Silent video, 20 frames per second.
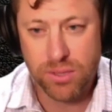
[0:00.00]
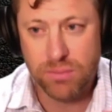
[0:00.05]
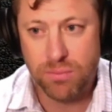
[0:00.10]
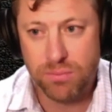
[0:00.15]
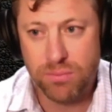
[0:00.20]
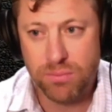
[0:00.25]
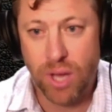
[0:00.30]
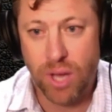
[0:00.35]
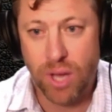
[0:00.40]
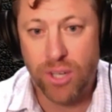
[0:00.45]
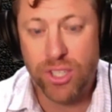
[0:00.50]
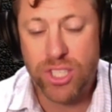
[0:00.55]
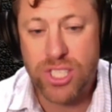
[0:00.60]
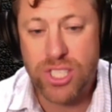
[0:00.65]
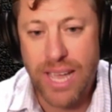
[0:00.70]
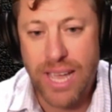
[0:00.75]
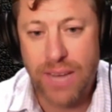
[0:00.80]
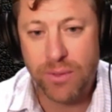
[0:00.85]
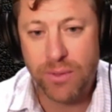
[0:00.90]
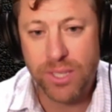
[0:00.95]
understand
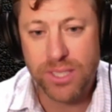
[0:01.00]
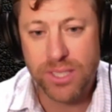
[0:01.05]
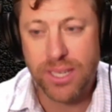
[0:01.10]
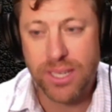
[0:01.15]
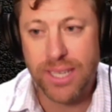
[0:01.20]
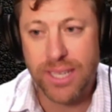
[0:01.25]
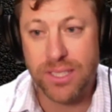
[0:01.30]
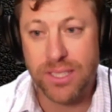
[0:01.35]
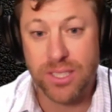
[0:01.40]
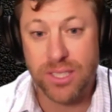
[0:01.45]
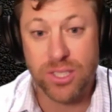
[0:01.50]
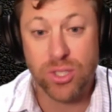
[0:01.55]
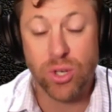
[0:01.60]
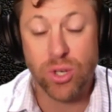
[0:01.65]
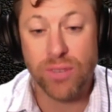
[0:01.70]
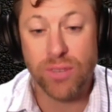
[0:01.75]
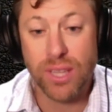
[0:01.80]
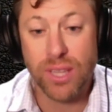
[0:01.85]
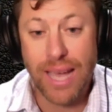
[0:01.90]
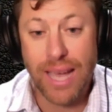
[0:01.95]
what it's like to serve a
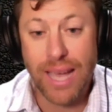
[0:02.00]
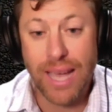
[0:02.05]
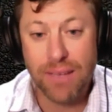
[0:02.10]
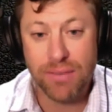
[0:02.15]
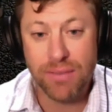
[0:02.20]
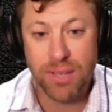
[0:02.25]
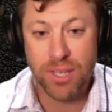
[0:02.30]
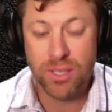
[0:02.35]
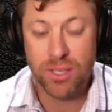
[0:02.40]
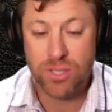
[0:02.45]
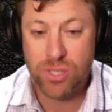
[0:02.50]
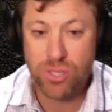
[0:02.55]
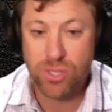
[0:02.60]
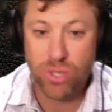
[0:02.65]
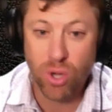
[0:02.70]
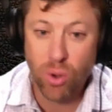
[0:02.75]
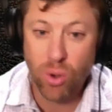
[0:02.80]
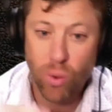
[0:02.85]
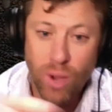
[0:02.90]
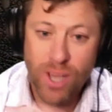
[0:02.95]
life, just go
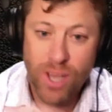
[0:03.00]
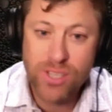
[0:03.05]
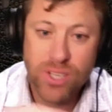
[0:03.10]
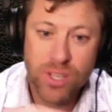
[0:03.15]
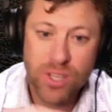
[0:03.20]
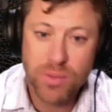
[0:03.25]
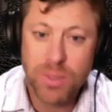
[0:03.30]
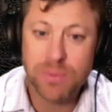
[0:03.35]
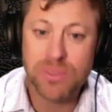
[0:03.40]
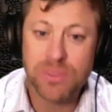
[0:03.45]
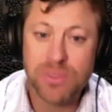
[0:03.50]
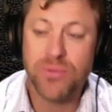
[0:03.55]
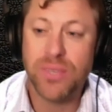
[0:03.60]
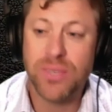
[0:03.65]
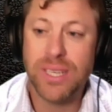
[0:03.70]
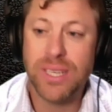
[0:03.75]
wash other people's feet.